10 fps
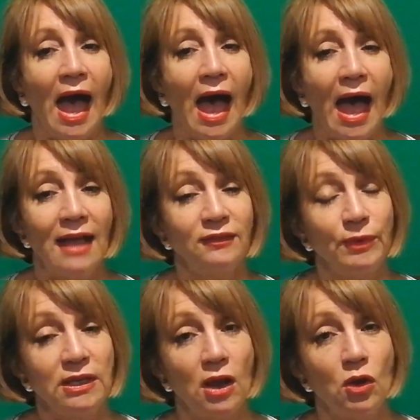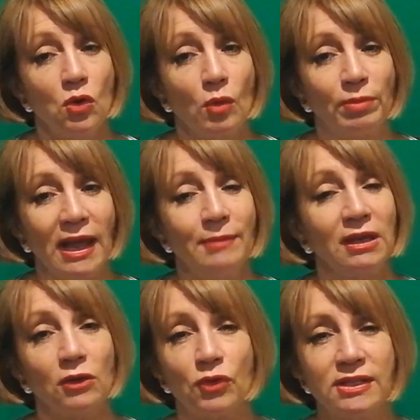As we know, blaming
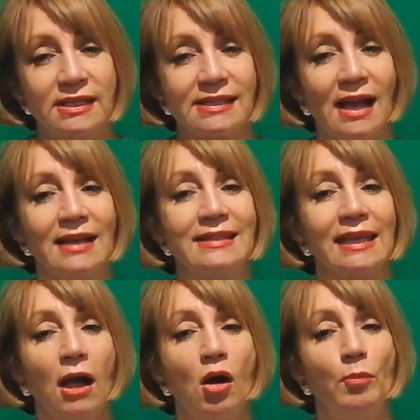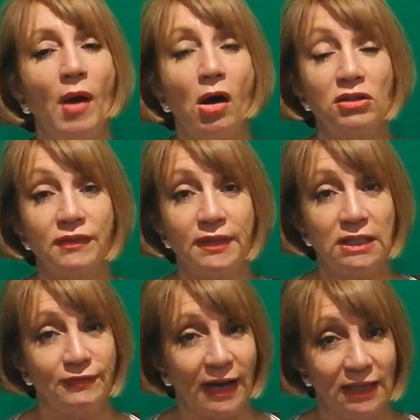and criticising are part of the
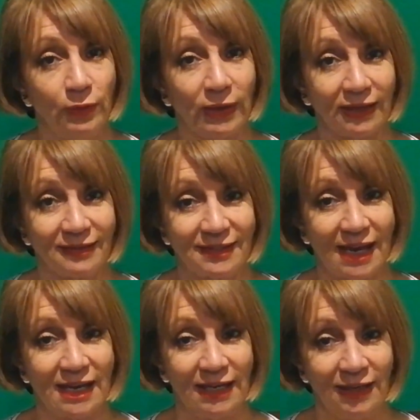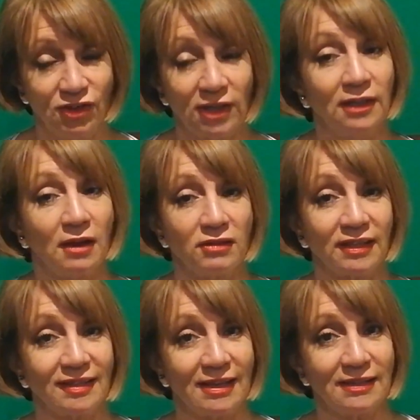devaluing stage in a
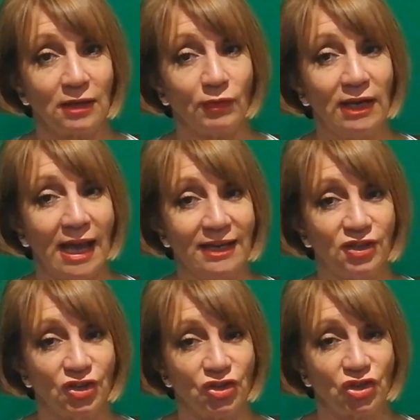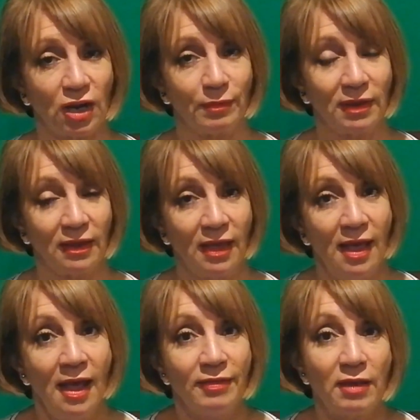narcissistic relationship.
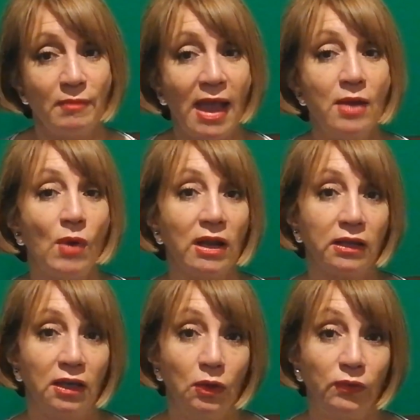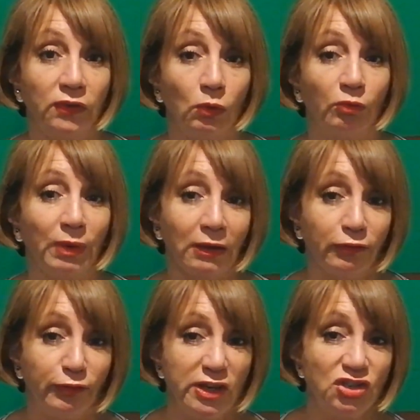They may well accuse you of being
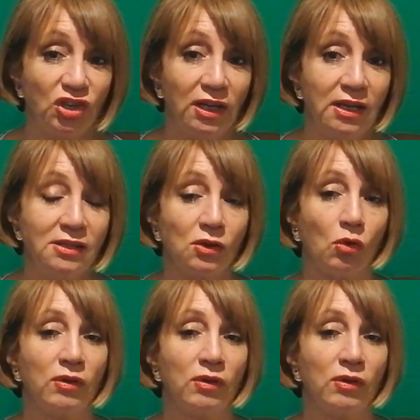frigid or